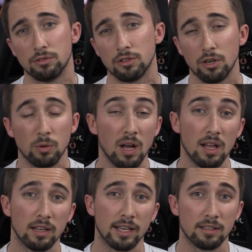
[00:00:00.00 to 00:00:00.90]
so.
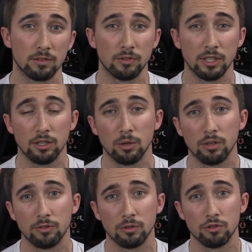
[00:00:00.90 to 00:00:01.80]
Like this video
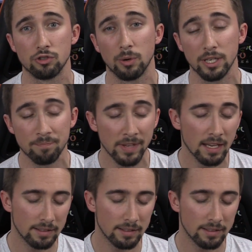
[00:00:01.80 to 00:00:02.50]
if you enjoyed it.